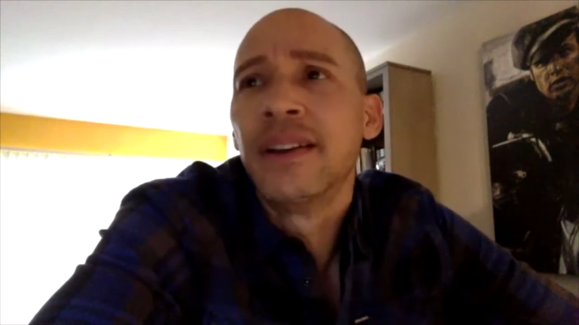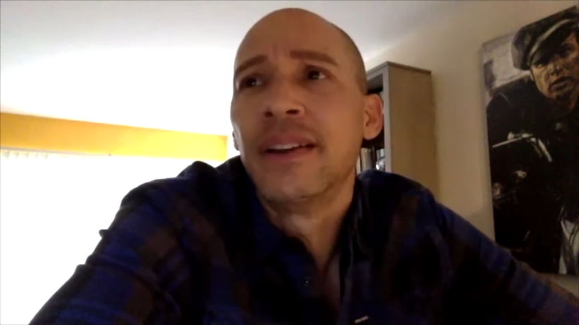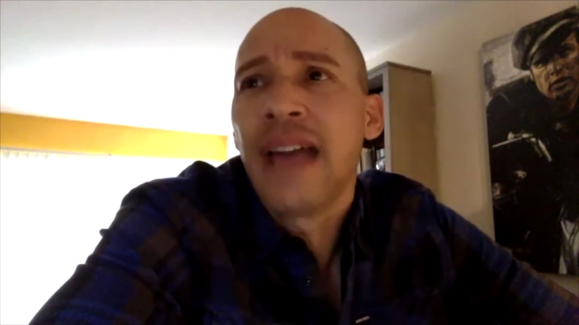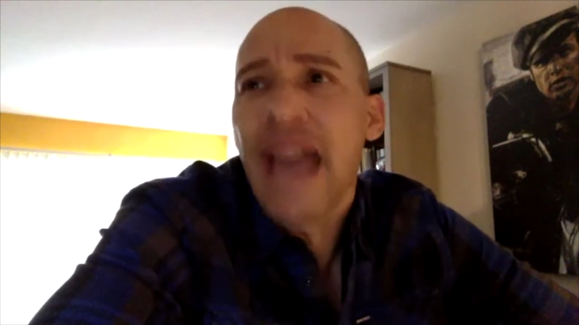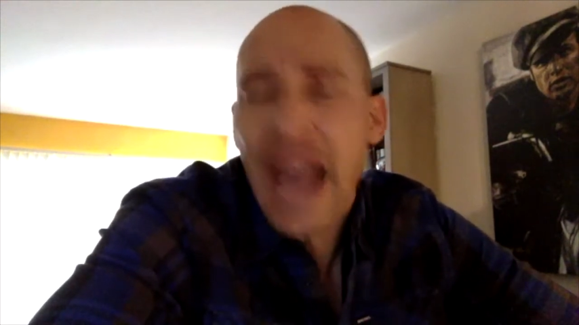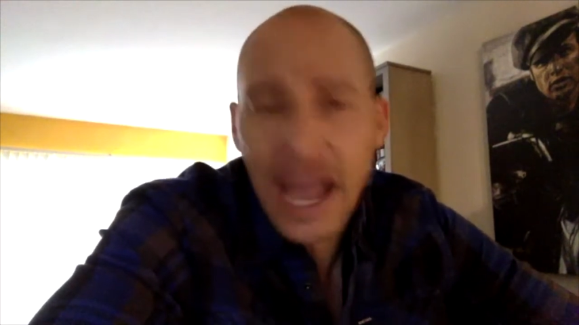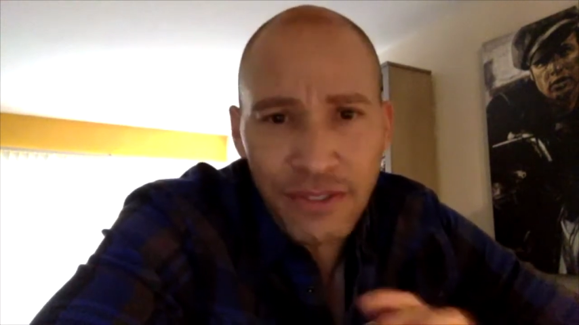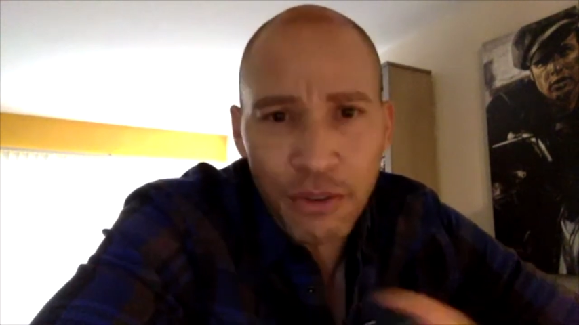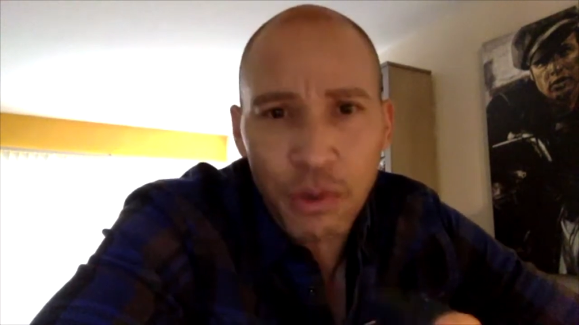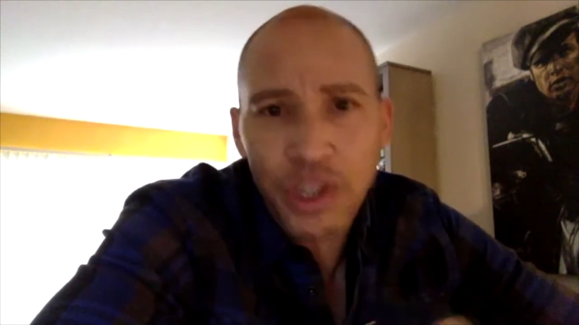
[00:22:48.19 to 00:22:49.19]
Speaker 1: ask for
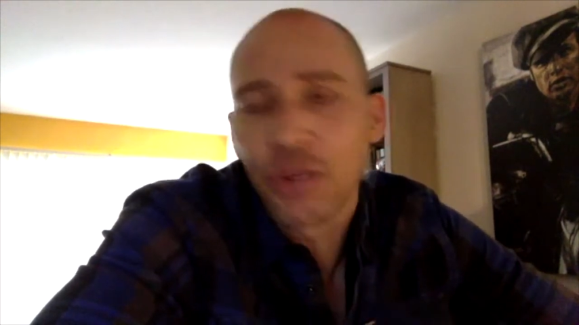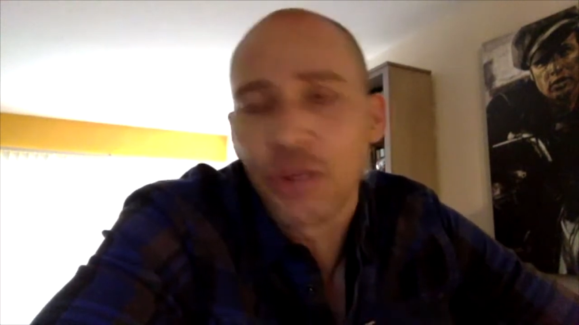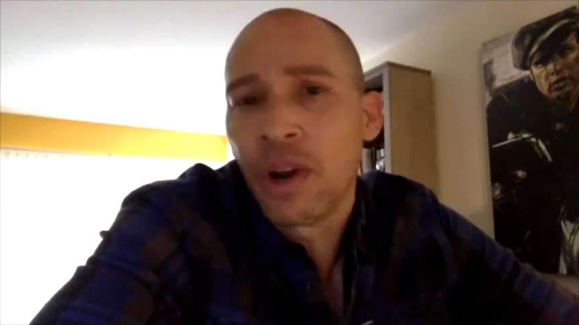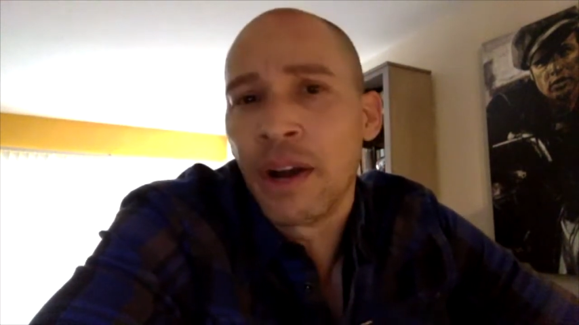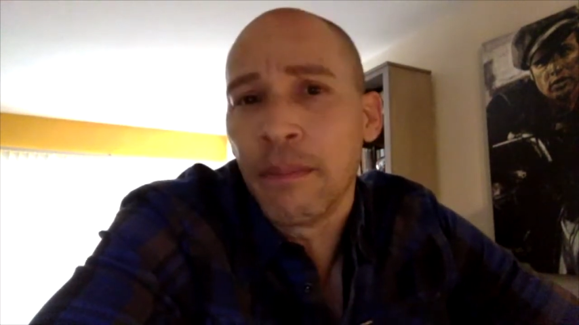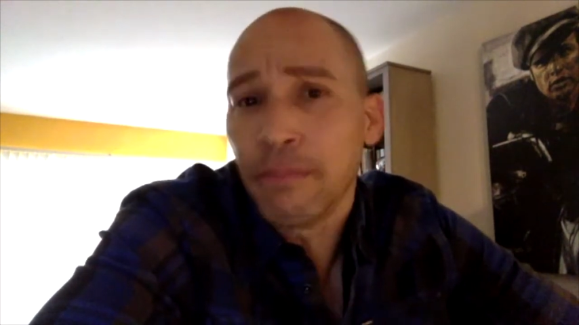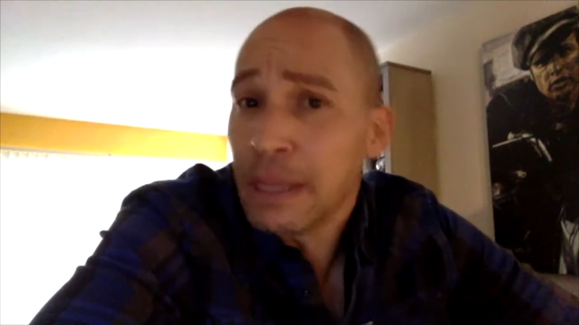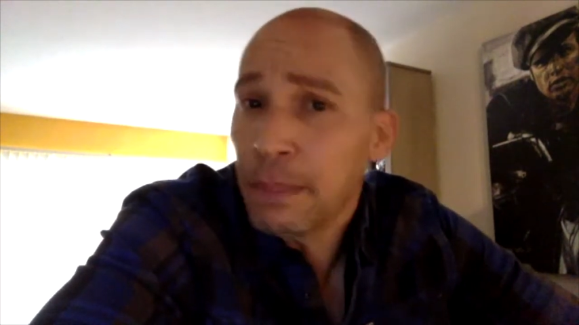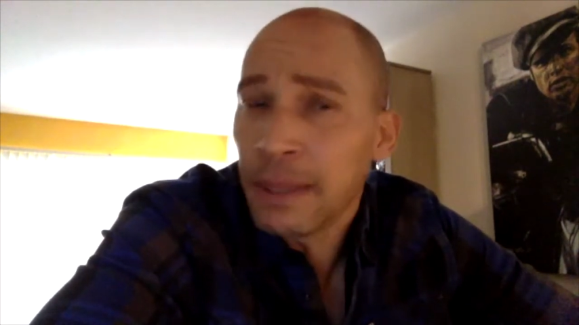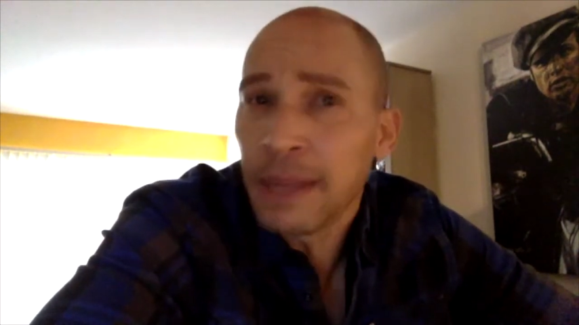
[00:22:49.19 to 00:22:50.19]
what you want, meet
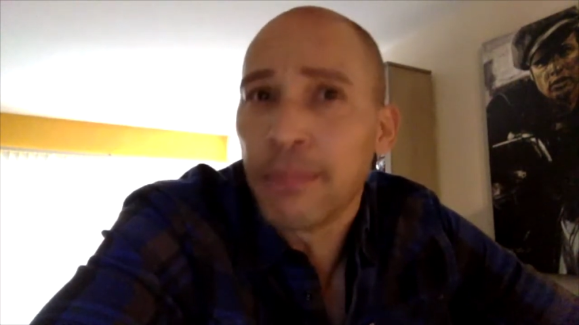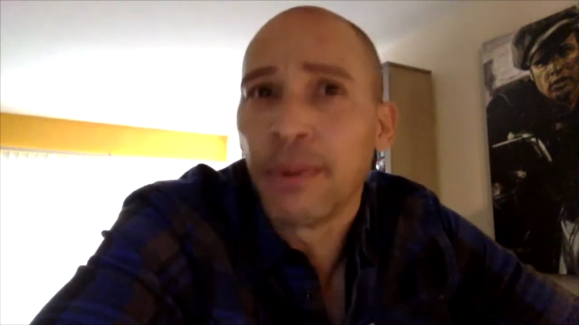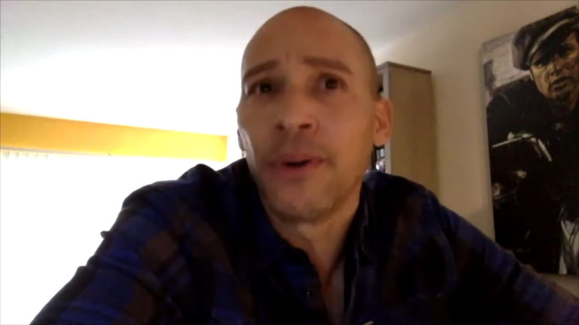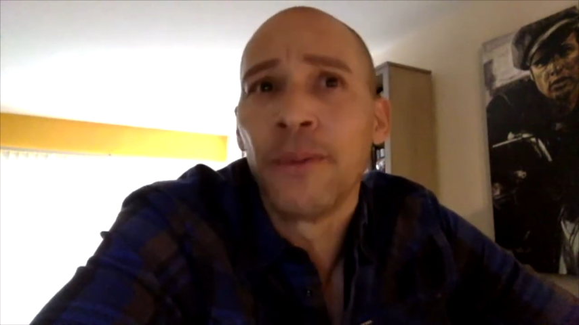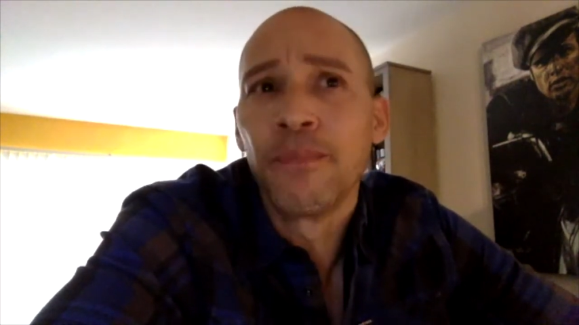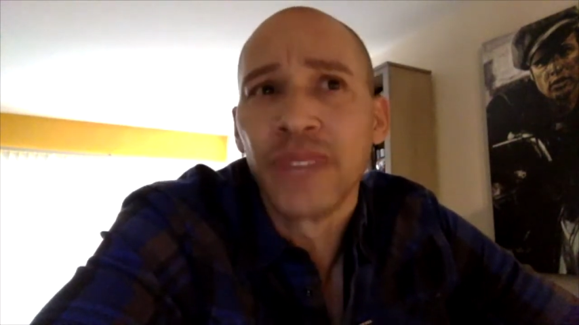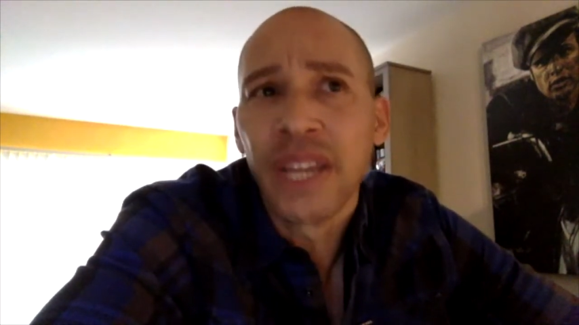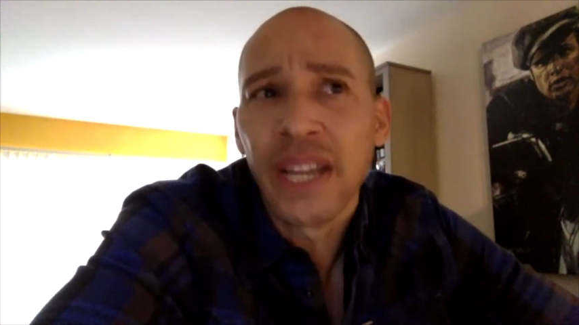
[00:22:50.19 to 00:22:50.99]
people, great,